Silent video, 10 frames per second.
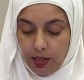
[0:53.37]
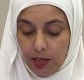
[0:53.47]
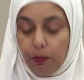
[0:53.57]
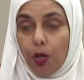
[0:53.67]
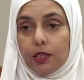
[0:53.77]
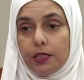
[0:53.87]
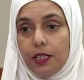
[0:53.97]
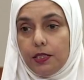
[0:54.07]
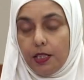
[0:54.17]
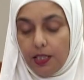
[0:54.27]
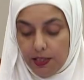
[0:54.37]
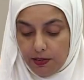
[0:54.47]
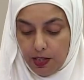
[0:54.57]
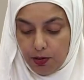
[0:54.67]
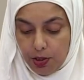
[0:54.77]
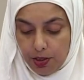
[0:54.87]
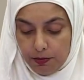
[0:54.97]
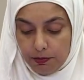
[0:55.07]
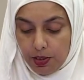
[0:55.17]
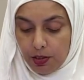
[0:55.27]
and policies in East
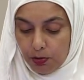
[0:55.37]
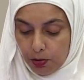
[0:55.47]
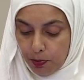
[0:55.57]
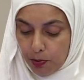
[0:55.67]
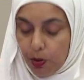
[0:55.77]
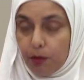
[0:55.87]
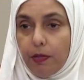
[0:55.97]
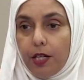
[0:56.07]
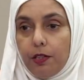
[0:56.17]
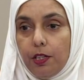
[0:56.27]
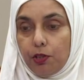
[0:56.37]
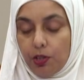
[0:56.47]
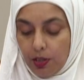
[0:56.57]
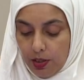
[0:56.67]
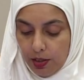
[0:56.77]
Asia to promote marriage,